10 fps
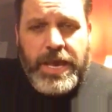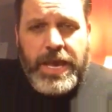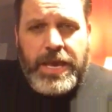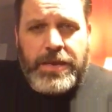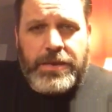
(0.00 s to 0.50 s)

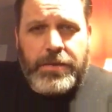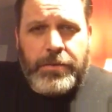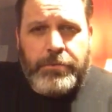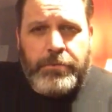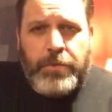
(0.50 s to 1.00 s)
And
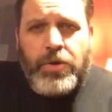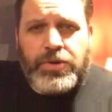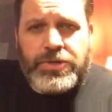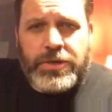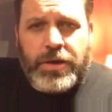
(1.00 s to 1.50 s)

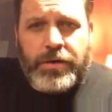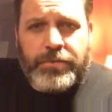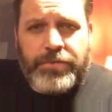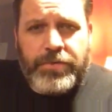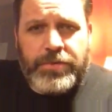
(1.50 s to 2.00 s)
most
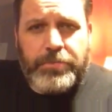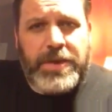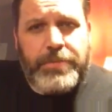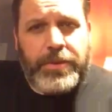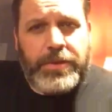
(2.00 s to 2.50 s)
of the
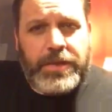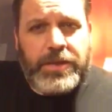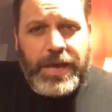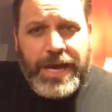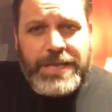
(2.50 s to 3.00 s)
people in
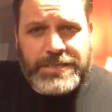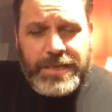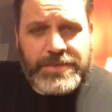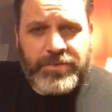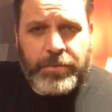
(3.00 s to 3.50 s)
the United
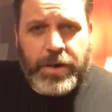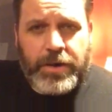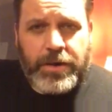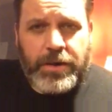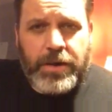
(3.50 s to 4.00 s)
States of
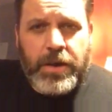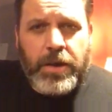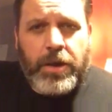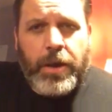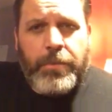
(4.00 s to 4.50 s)
America
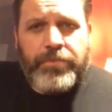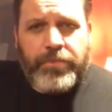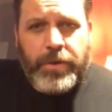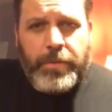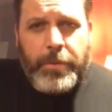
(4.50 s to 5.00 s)
come
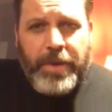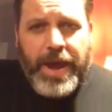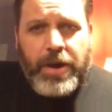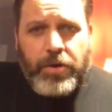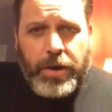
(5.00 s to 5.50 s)
from a
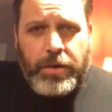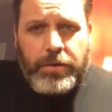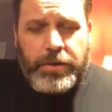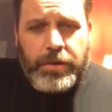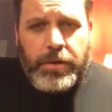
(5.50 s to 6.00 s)

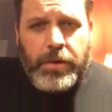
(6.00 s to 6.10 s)
background,